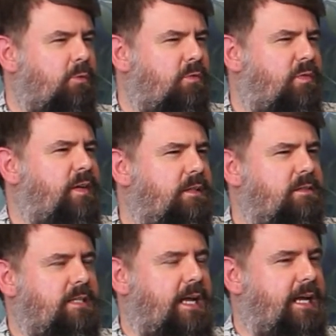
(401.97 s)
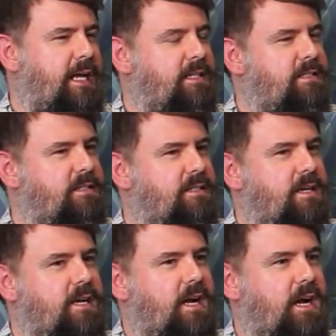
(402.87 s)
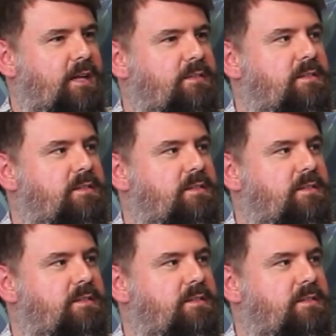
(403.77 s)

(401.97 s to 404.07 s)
all feels like it's a